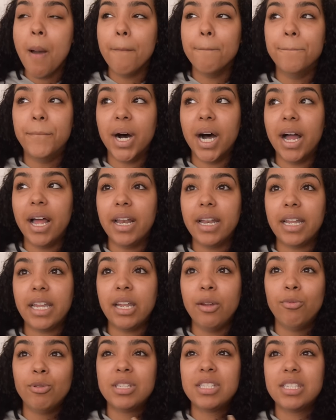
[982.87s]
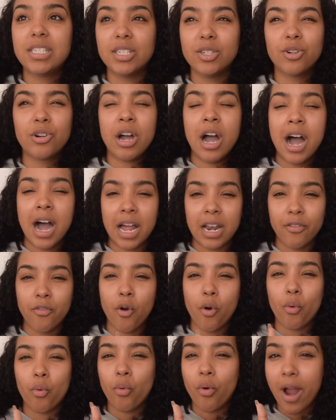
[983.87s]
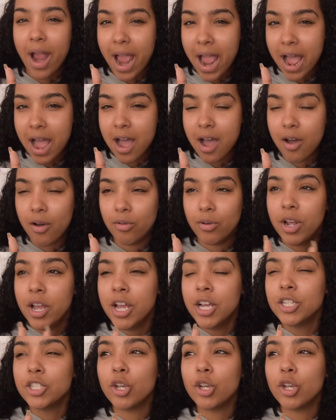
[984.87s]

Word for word: But he was still kind of around.